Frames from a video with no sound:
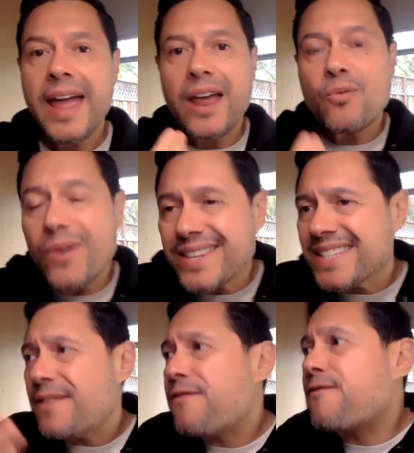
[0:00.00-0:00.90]
and
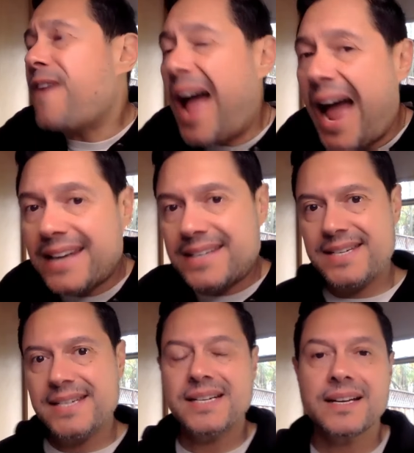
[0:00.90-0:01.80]
what's the
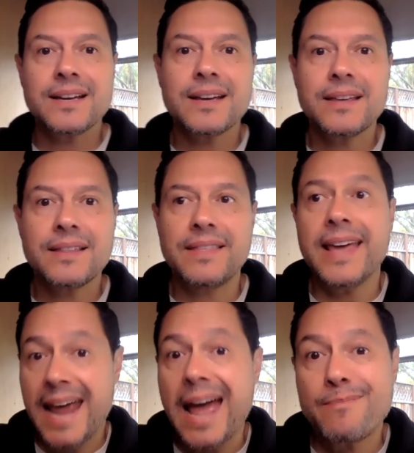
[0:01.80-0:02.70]
fact
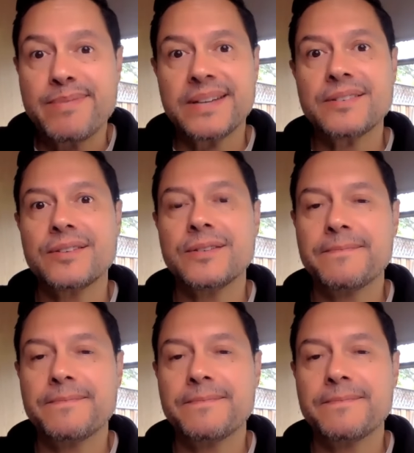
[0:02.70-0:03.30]
that happened.